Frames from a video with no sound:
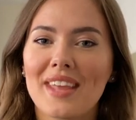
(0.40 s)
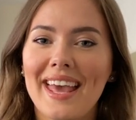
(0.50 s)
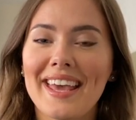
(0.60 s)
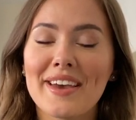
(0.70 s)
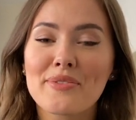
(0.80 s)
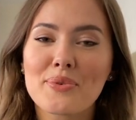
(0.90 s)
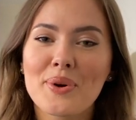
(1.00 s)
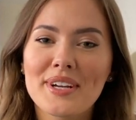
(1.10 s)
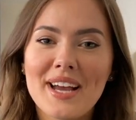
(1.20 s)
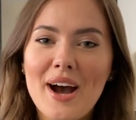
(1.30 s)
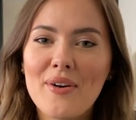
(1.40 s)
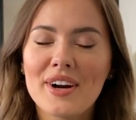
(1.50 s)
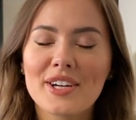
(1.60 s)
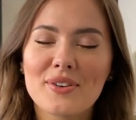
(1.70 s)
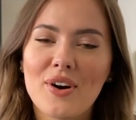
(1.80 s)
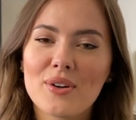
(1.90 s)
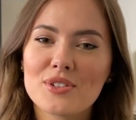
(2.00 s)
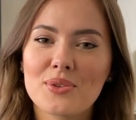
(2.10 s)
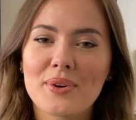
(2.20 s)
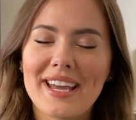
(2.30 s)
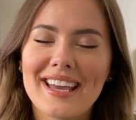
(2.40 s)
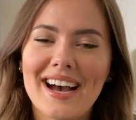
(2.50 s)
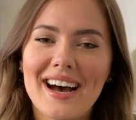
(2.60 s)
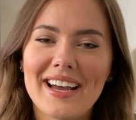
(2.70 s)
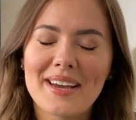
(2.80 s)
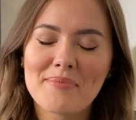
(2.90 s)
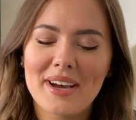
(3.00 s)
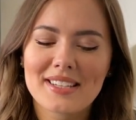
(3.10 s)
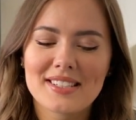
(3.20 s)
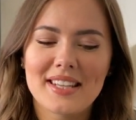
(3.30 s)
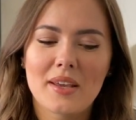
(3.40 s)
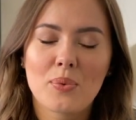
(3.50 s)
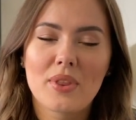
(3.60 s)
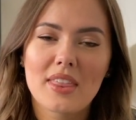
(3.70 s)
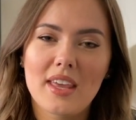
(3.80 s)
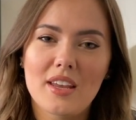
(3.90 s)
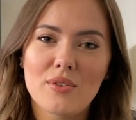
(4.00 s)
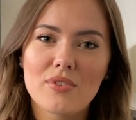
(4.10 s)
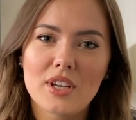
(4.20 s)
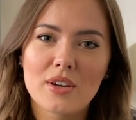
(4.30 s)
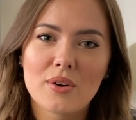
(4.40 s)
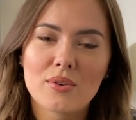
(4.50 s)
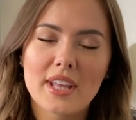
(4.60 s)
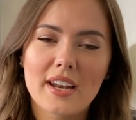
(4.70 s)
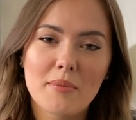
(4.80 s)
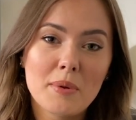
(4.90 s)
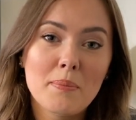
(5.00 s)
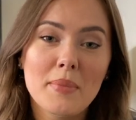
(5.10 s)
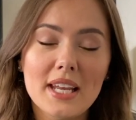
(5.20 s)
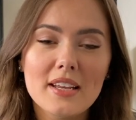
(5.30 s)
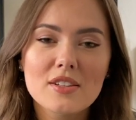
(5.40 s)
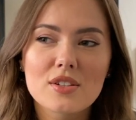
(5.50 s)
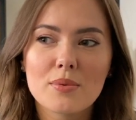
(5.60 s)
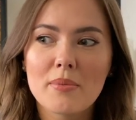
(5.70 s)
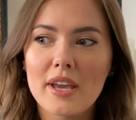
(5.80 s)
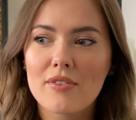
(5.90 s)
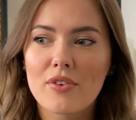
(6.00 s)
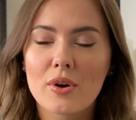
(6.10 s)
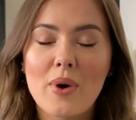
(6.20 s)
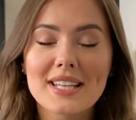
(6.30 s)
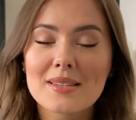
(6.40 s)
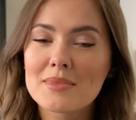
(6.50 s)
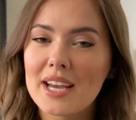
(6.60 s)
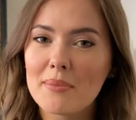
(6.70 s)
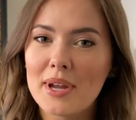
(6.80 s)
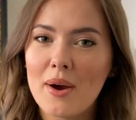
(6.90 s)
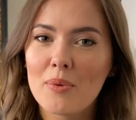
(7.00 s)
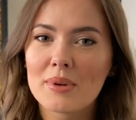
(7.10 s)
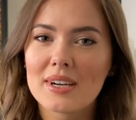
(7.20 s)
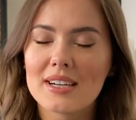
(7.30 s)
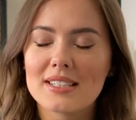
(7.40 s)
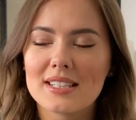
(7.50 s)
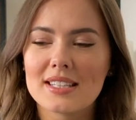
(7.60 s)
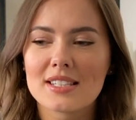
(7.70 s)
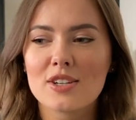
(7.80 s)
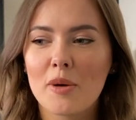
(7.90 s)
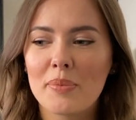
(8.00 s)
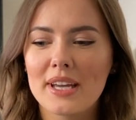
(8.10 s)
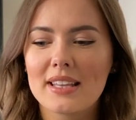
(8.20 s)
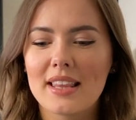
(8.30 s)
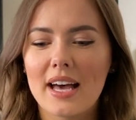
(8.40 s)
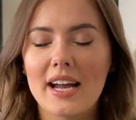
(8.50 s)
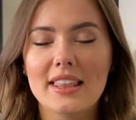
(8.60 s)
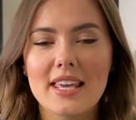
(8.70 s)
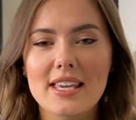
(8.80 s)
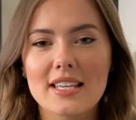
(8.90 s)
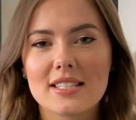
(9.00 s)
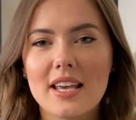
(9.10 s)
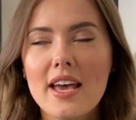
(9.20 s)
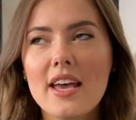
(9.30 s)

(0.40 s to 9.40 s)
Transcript: Hey everyone, how are you all doing? I am back today with a new video that I've been meaning to make for quite some time now because it's a topic that I think is